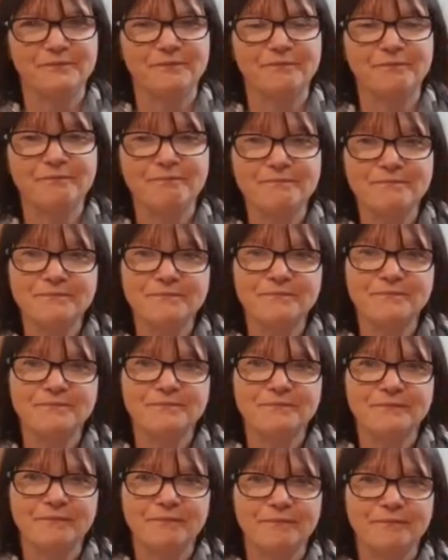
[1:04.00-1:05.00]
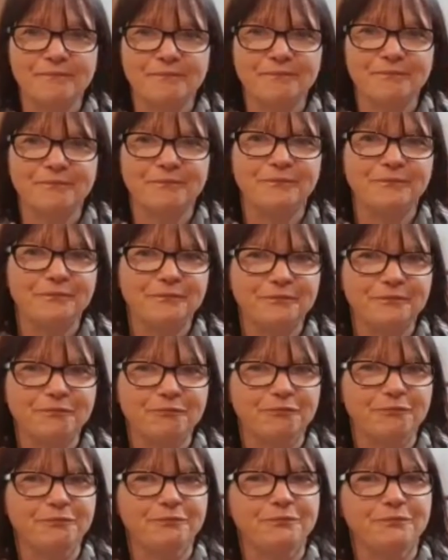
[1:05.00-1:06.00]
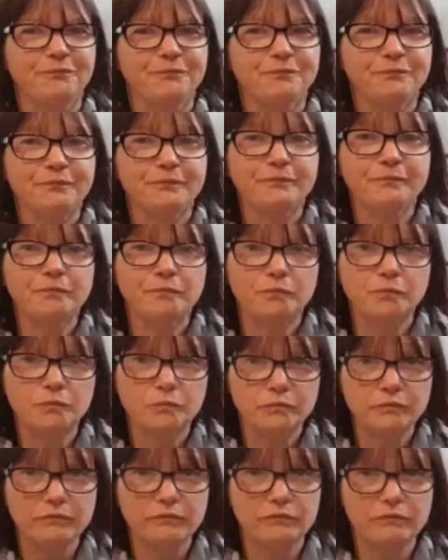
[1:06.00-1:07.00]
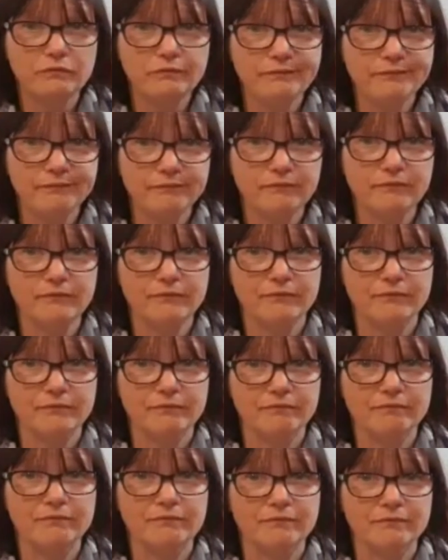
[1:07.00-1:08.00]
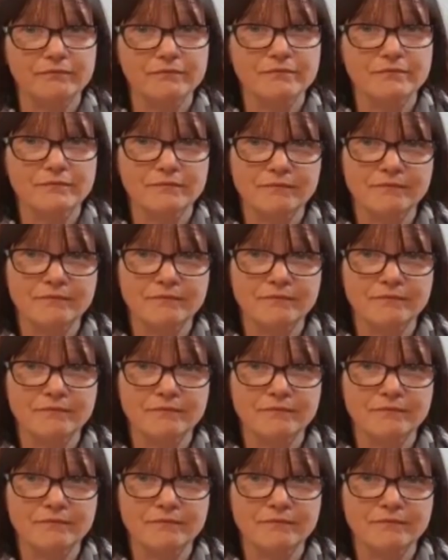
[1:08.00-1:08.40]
(silent)